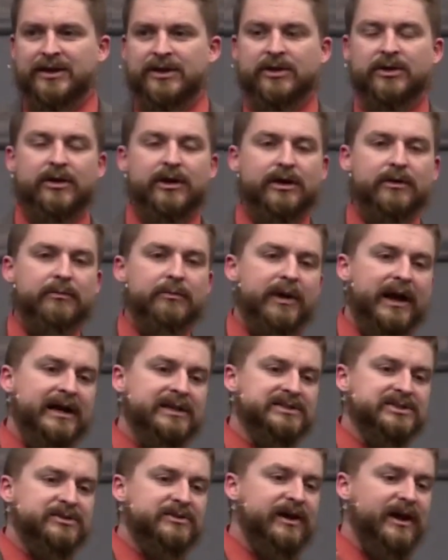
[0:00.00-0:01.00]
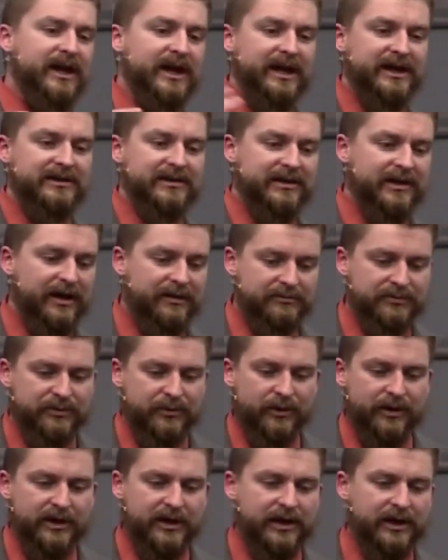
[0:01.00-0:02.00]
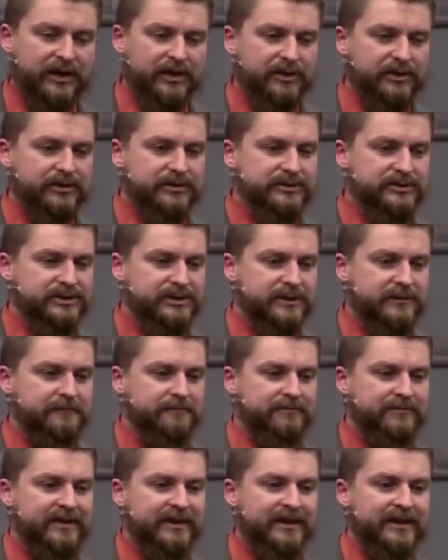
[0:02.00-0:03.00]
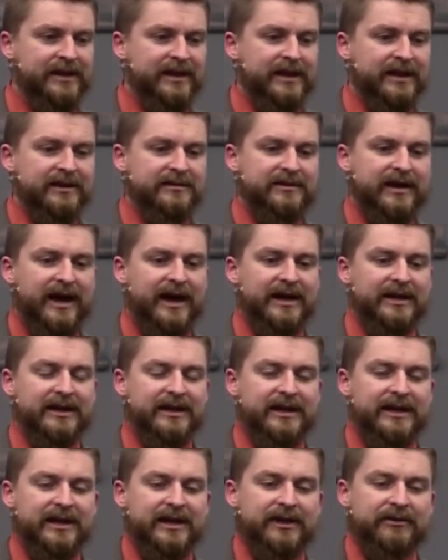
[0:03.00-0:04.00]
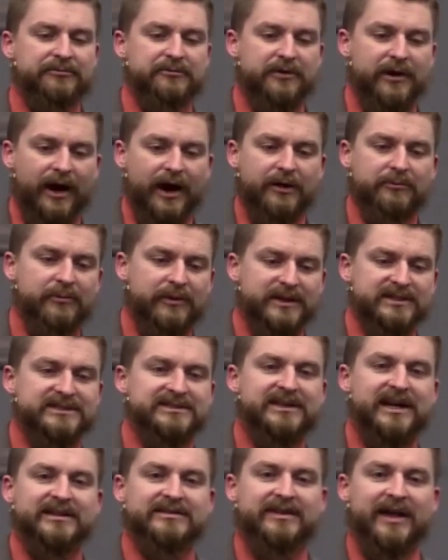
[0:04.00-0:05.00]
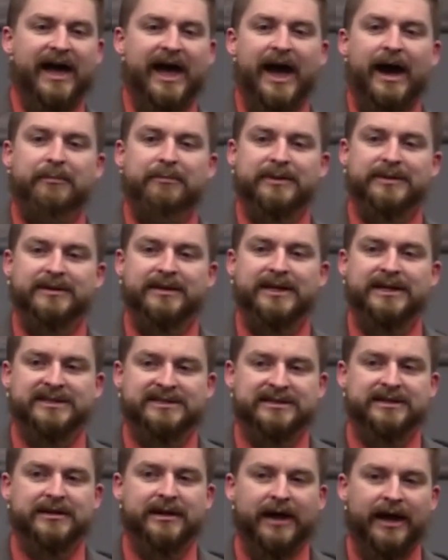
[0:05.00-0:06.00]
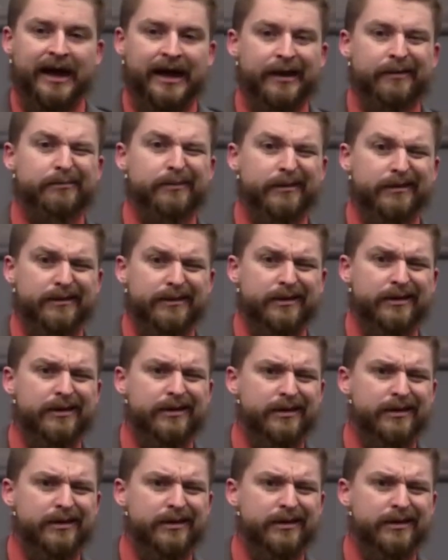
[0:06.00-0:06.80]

You know, Pastor and I had to come to a conclusion that if God wants that to happen, it's going to happen.